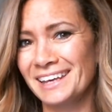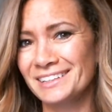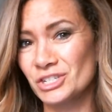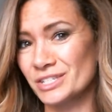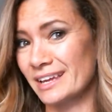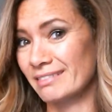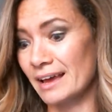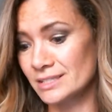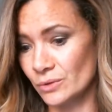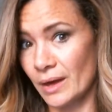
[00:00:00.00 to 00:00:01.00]
just like
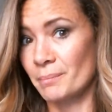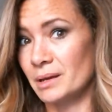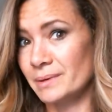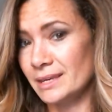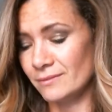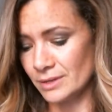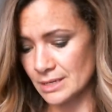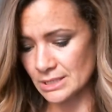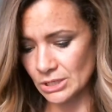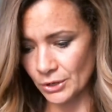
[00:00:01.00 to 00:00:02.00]
that. So that might be even
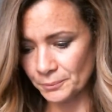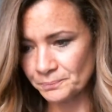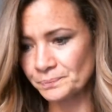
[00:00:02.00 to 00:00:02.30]
easier.